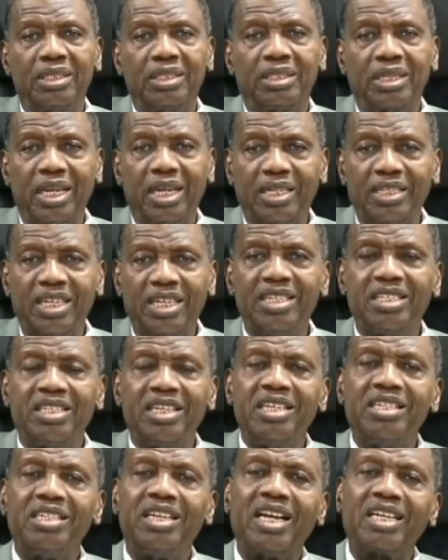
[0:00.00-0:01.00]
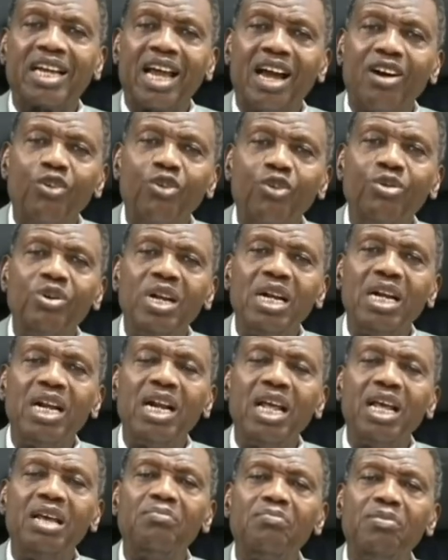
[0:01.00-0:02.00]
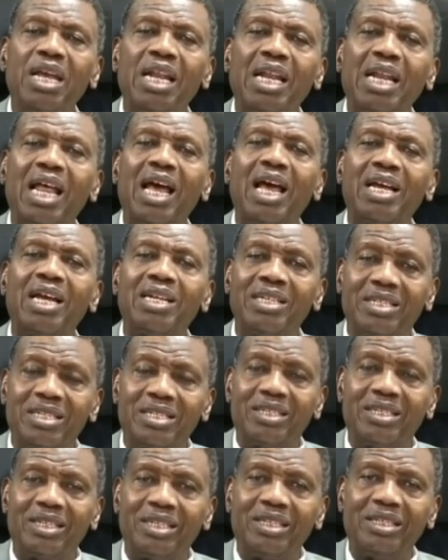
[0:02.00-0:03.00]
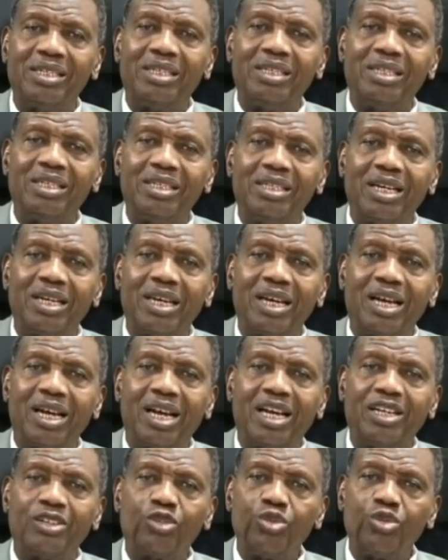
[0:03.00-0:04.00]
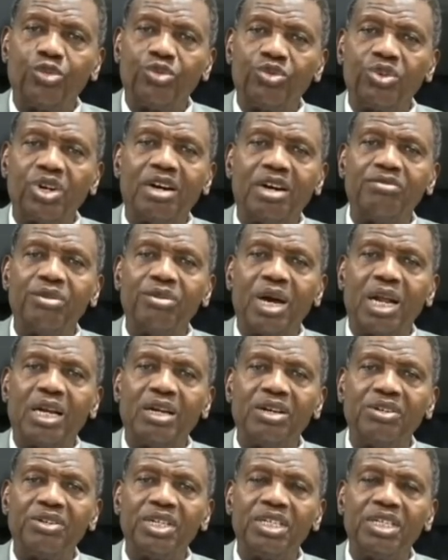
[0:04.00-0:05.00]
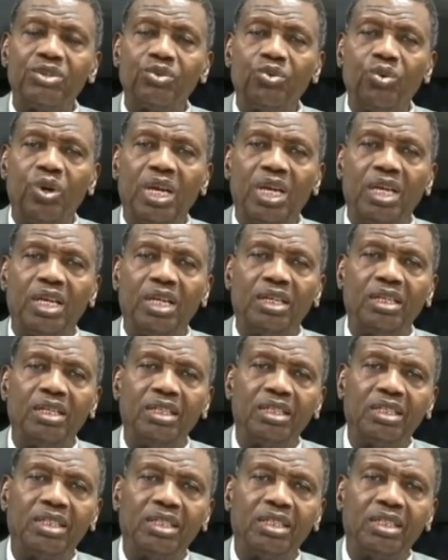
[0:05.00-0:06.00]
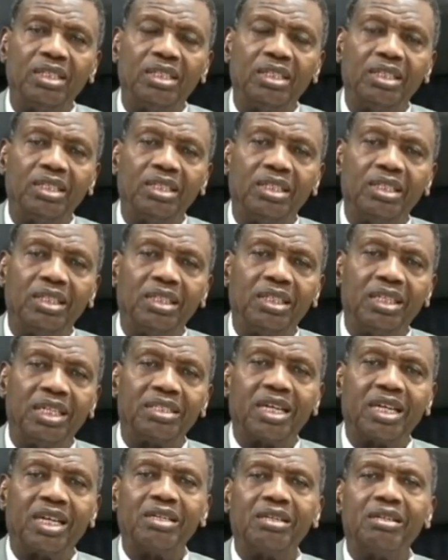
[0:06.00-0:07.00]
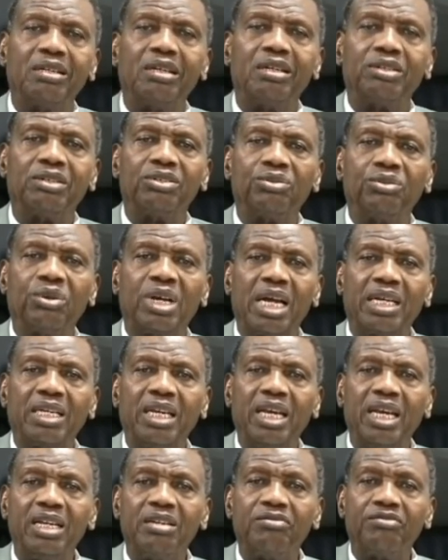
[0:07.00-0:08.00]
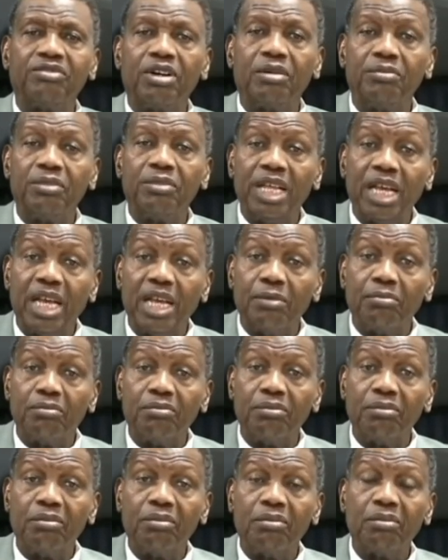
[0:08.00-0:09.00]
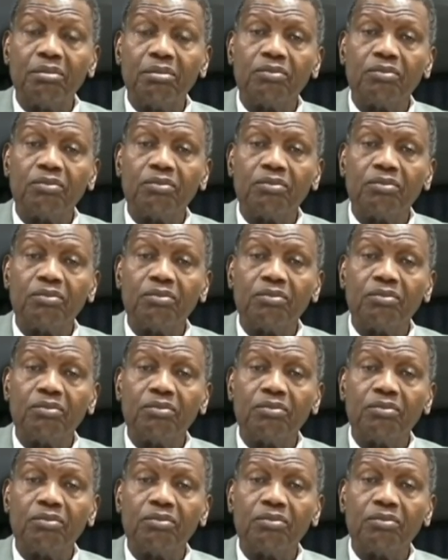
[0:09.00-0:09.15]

There are certain things that can only be learned as you travel along this way. There's a lot you can gain from them.